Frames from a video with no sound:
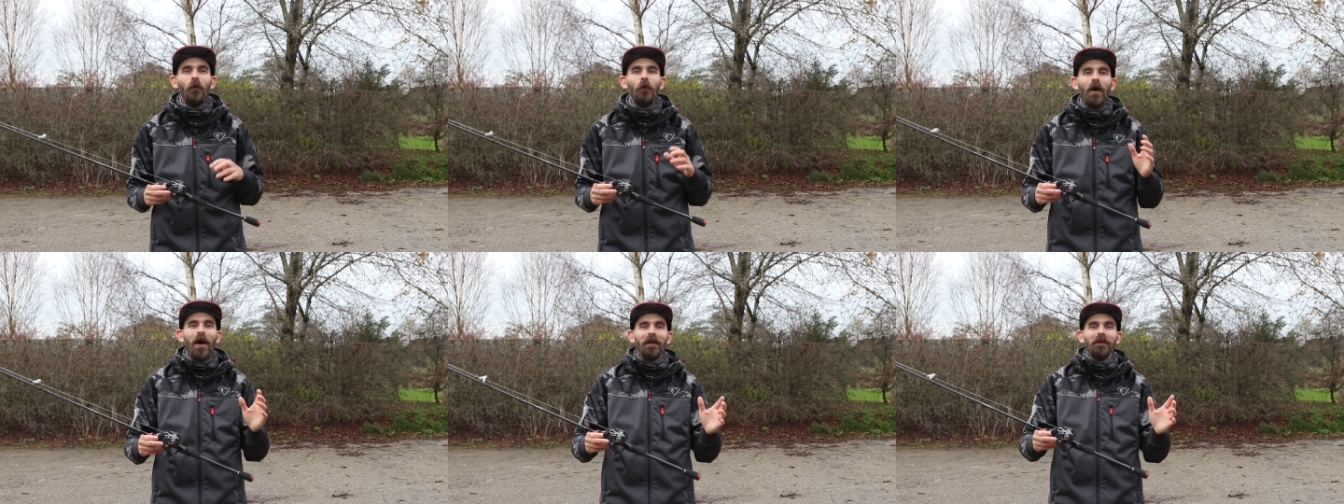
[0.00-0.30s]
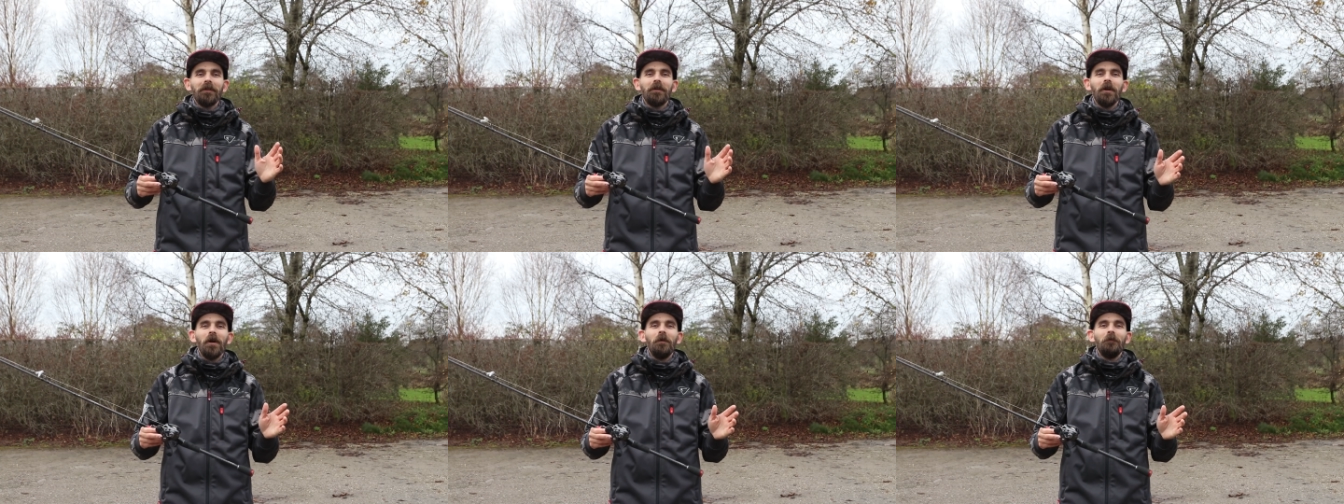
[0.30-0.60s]

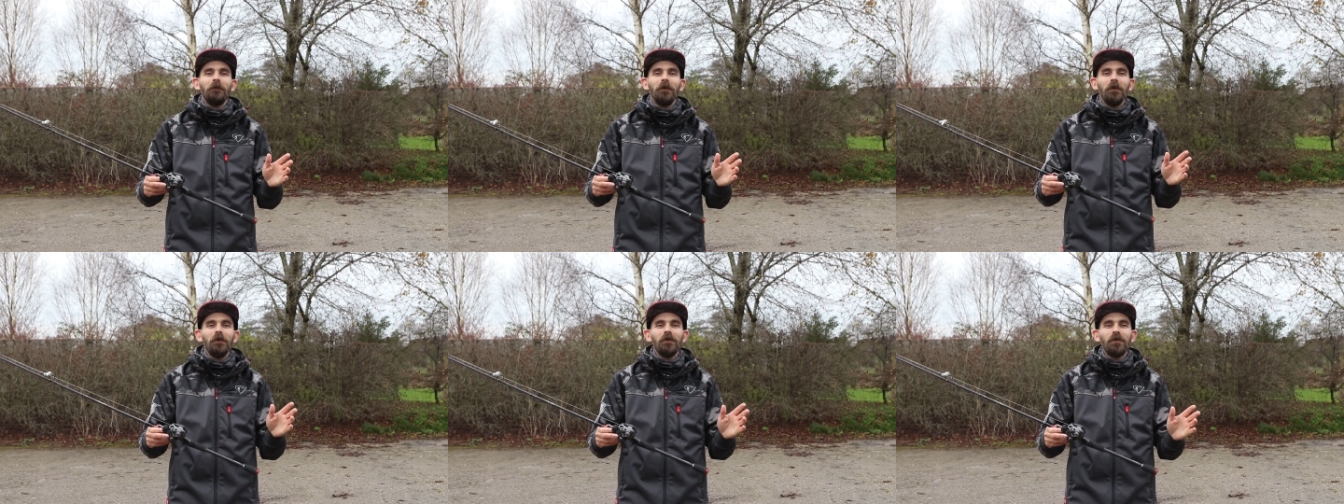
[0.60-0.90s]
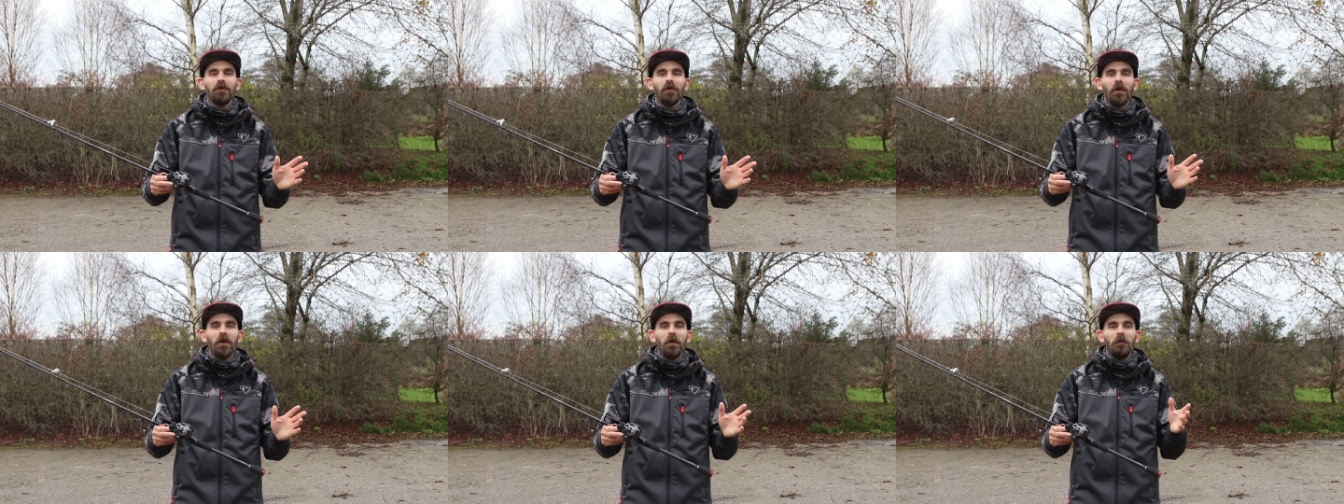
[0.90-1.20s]
Welcome, you
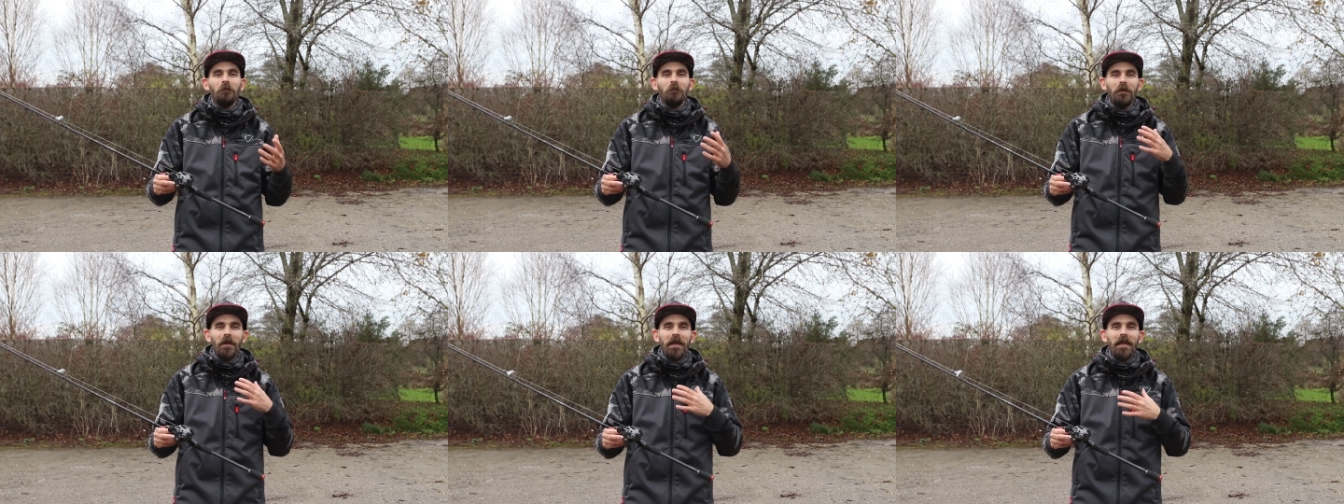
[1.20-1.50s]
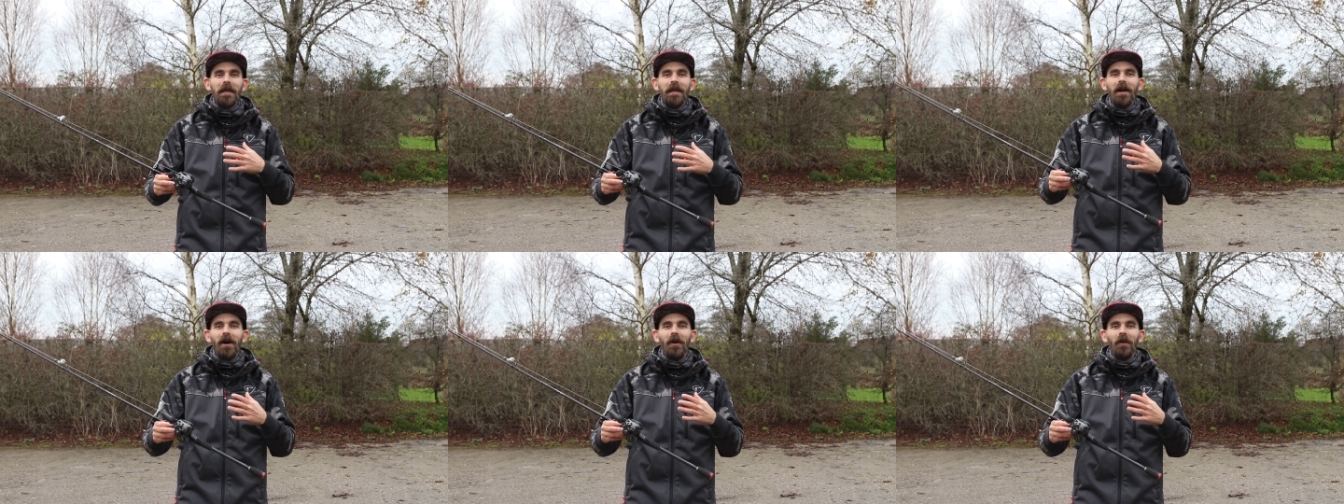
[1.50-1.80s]
join
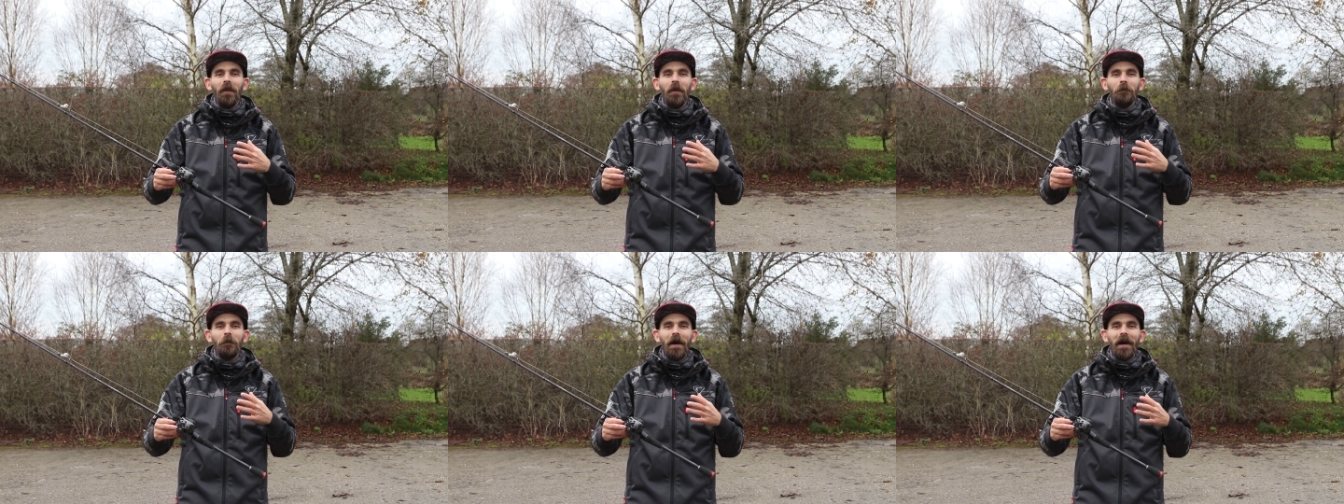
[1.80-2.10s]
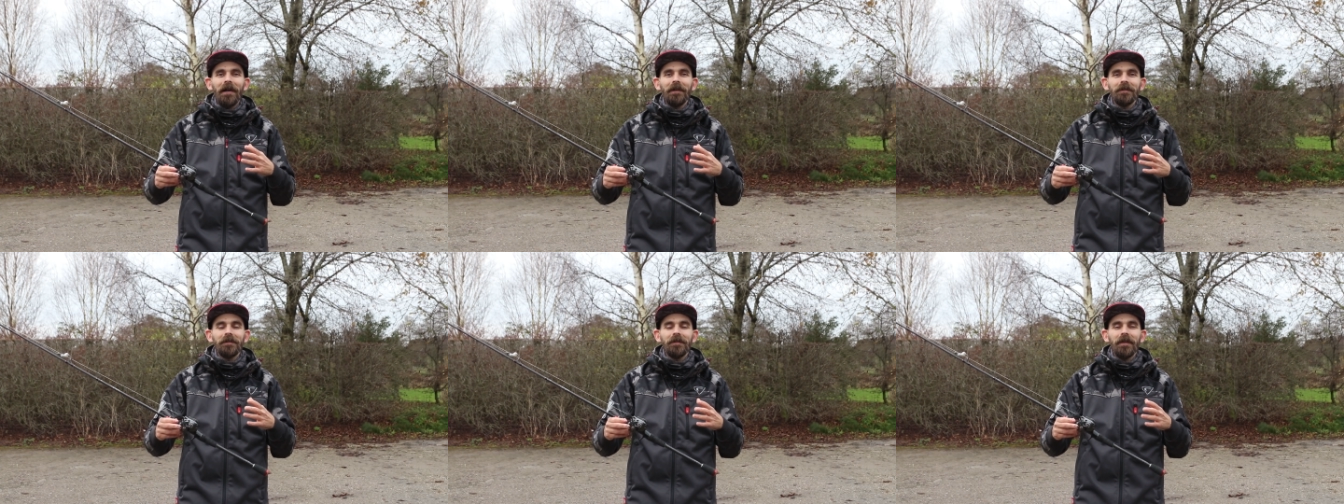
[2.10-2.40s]
me on the
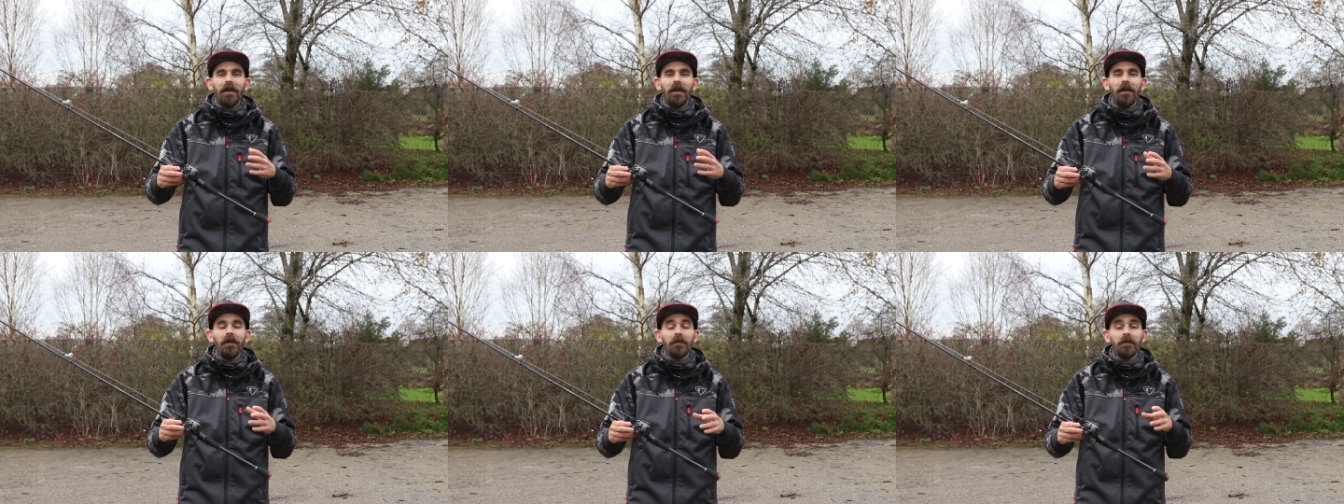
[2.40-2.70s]
bank today.